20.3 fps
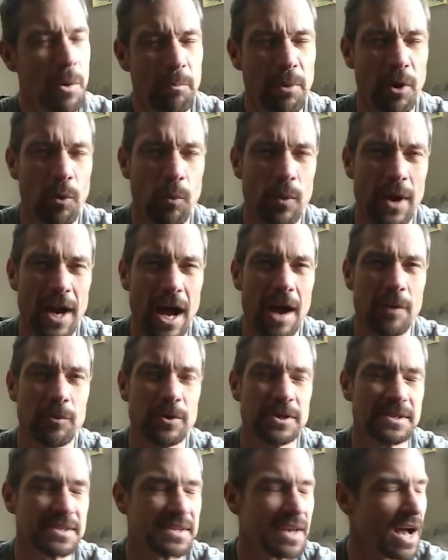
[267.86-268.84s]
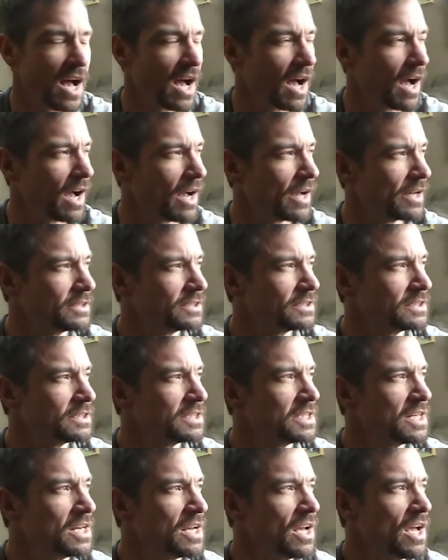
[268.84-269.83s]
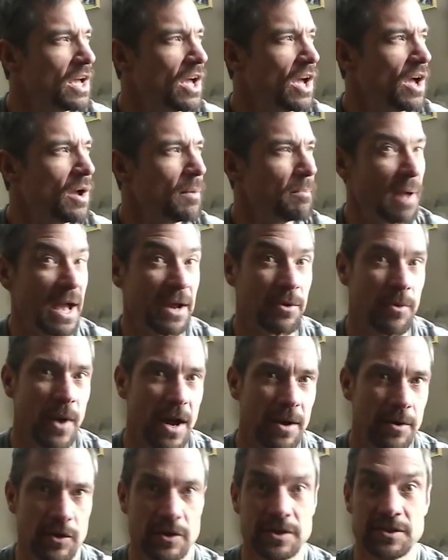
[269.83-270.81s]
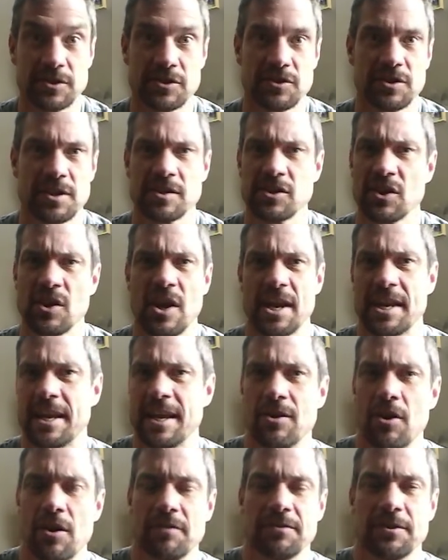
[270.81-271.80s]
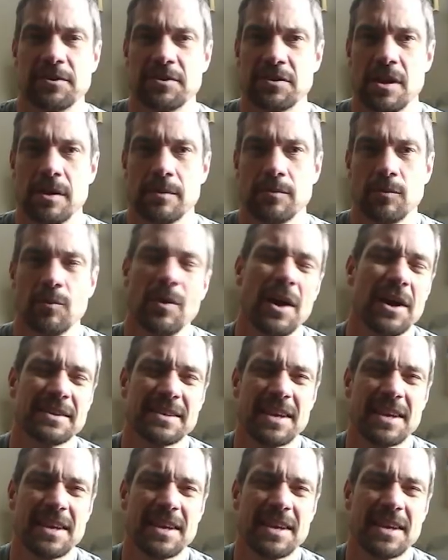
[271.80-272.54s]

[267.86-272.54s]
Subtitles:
but when I was, back when I was, getting off the subject, well,